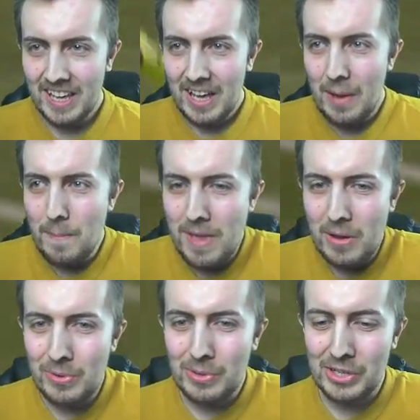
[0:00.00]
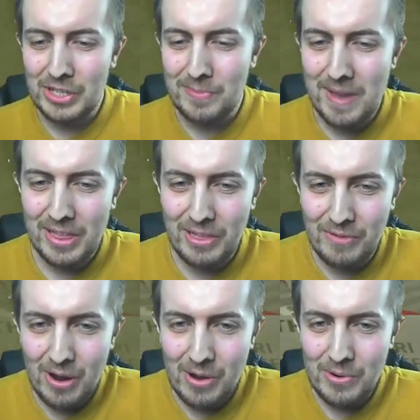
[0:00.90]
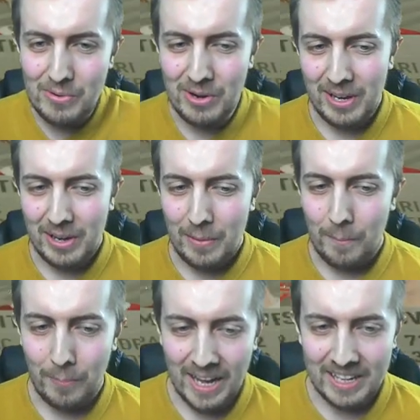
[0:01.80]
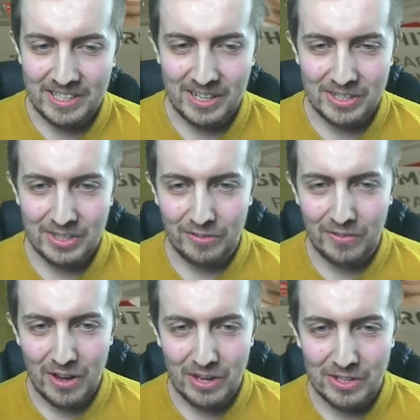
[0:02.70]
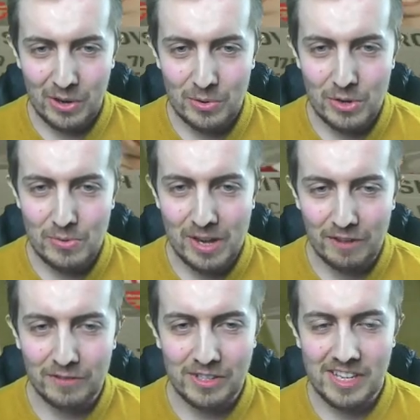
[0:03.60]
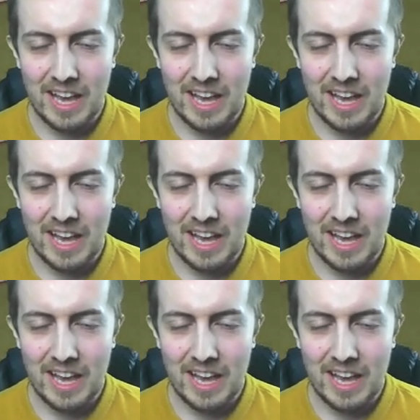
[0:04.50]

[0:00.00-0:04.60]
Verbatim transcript: Emil Smith bangs us the first goal. You love to see it.